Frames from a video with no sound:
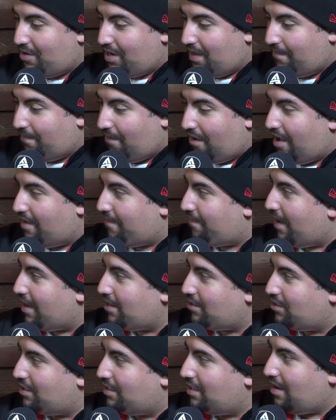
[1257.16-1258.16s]
pretty fine
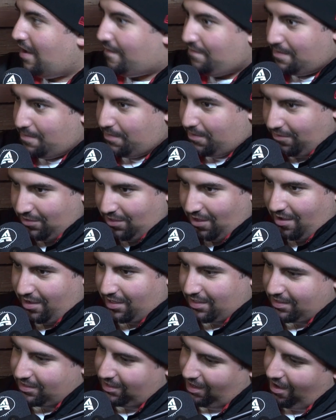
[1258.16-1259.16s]
fashion. Have the
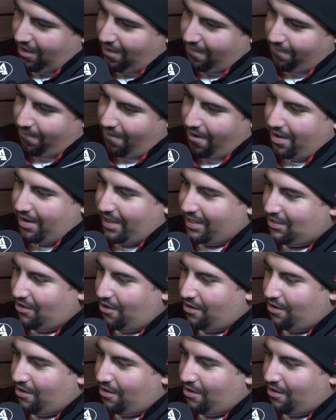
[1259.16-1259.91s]
Bulldogs? finally